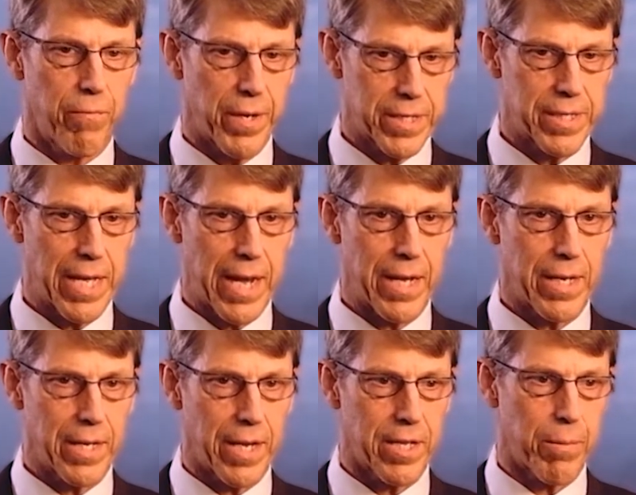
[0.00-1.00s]
fix
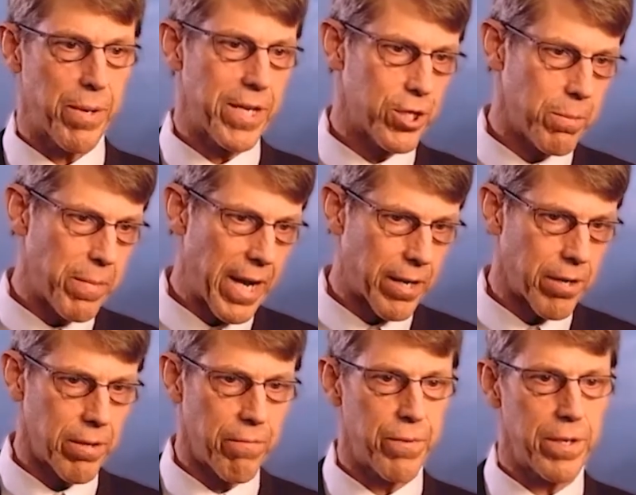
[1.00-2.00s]
that and get the patient
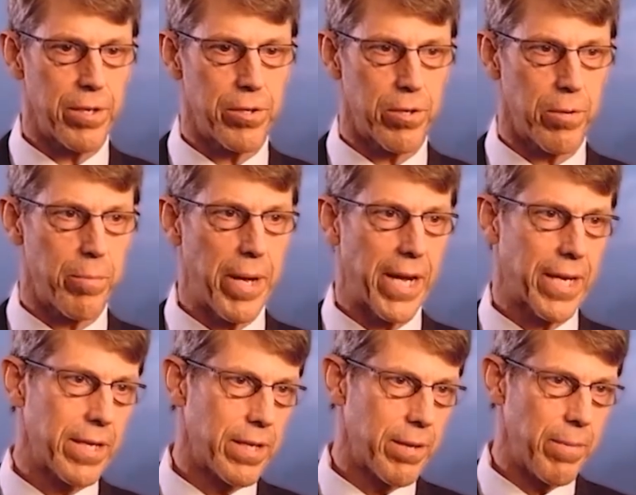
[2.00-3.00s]
back on the field or
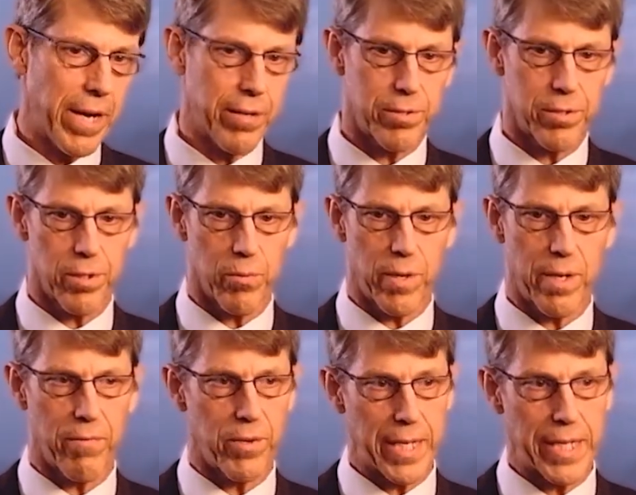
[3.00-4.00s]
back into the mountains or
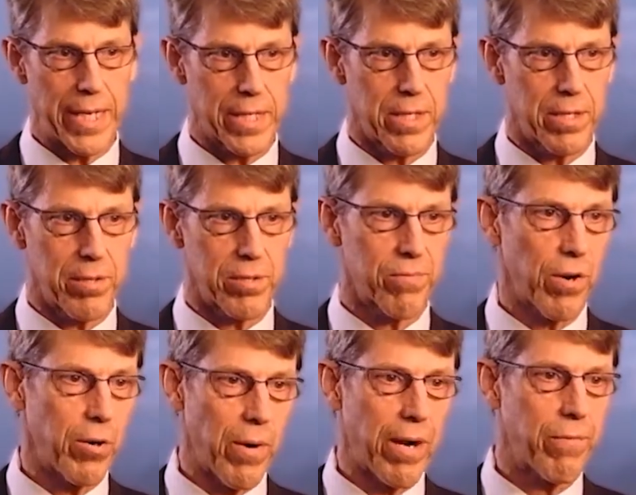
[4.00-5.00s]
whatever they like to do. It's
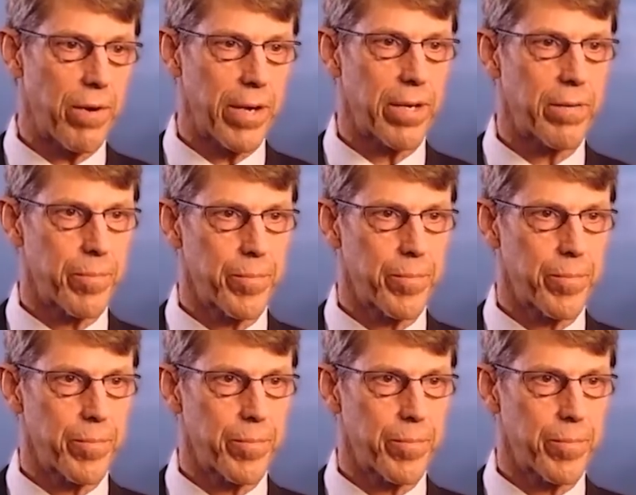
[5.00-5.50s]
very gratifying.